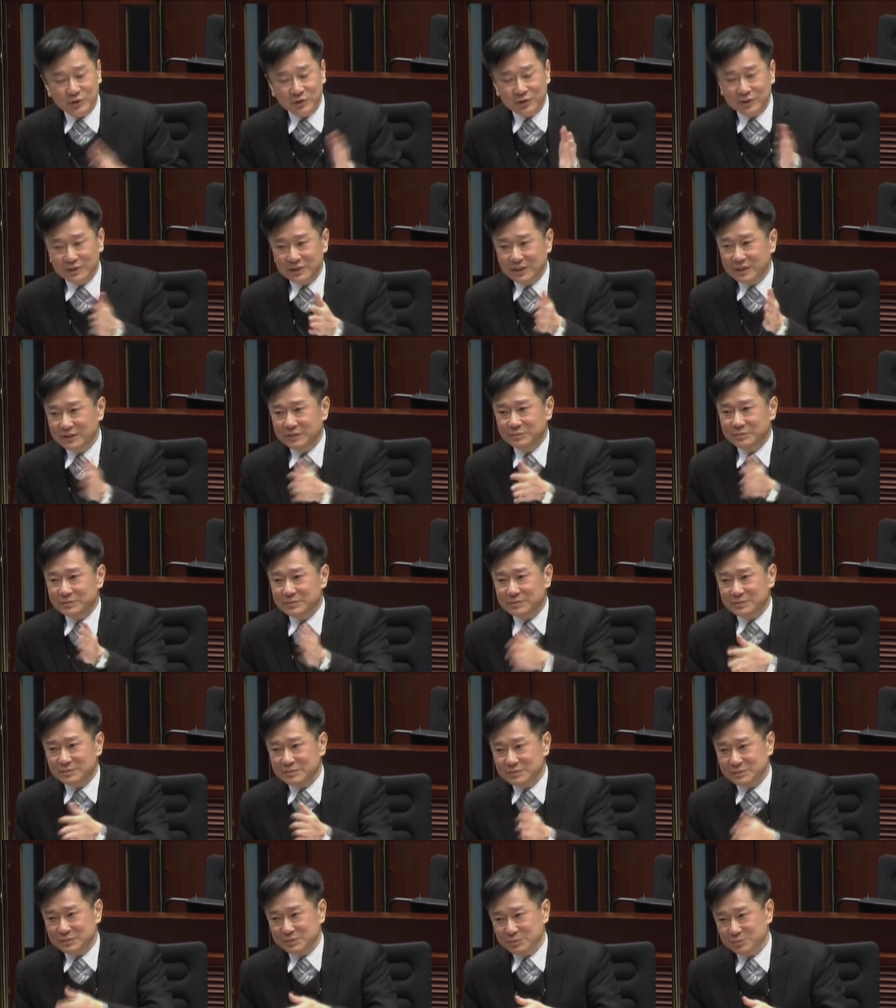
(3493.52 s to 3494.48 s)
set of
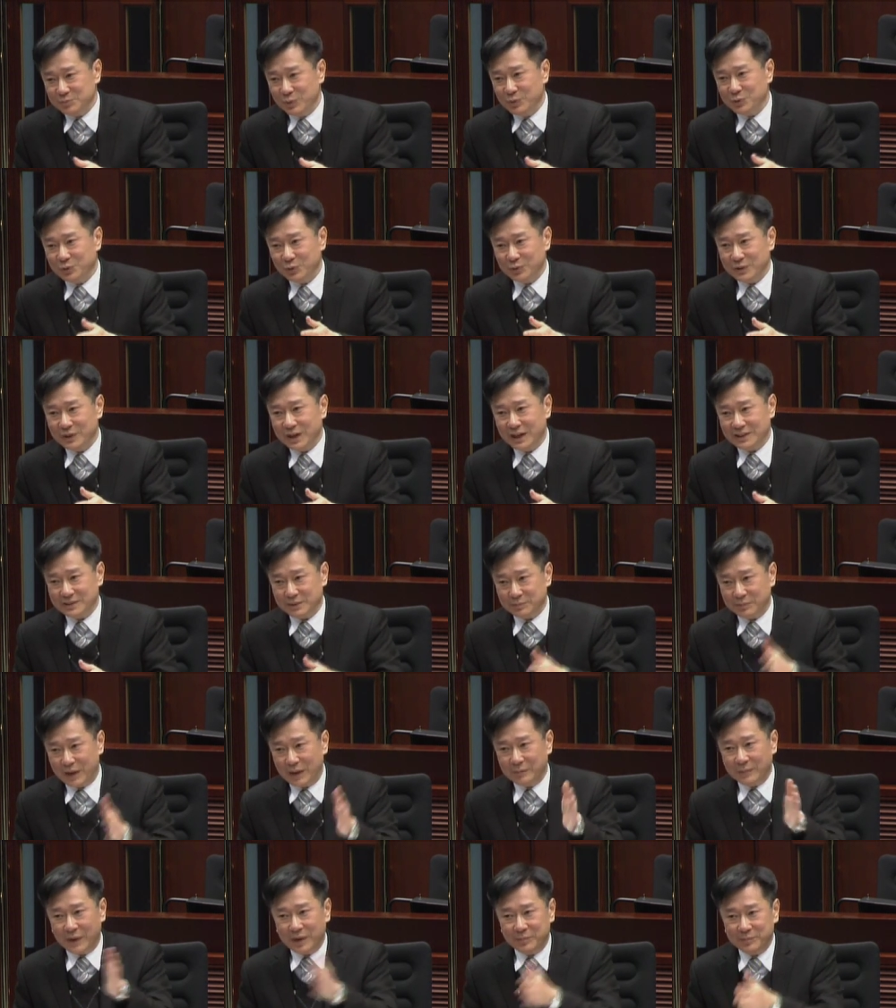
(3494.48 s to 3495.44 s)
rules when it comes
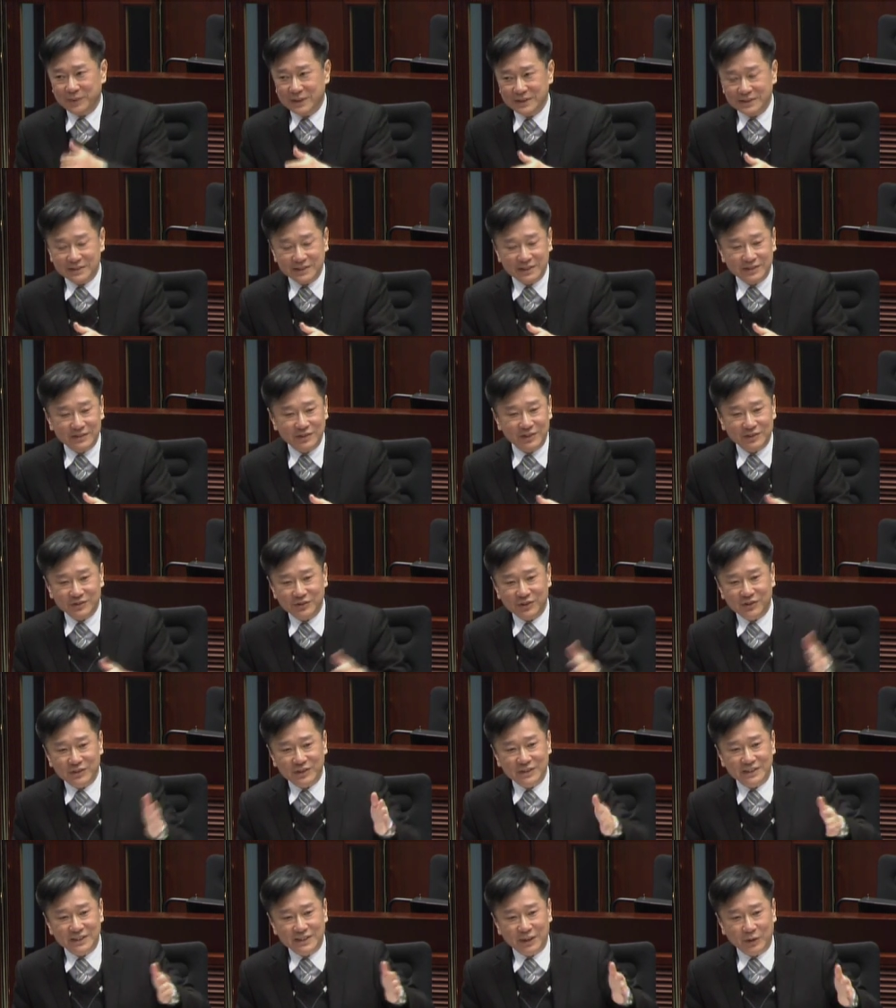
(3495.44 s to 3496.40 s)
to provision of
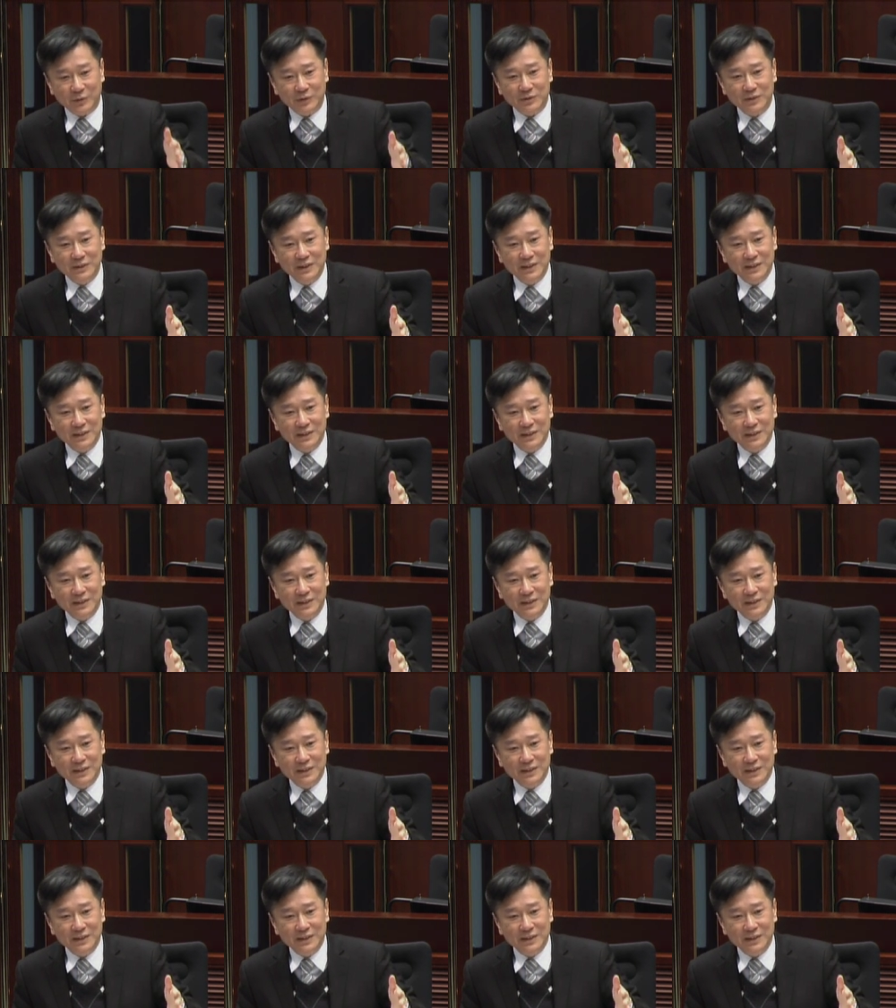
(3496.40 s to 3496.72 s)
information.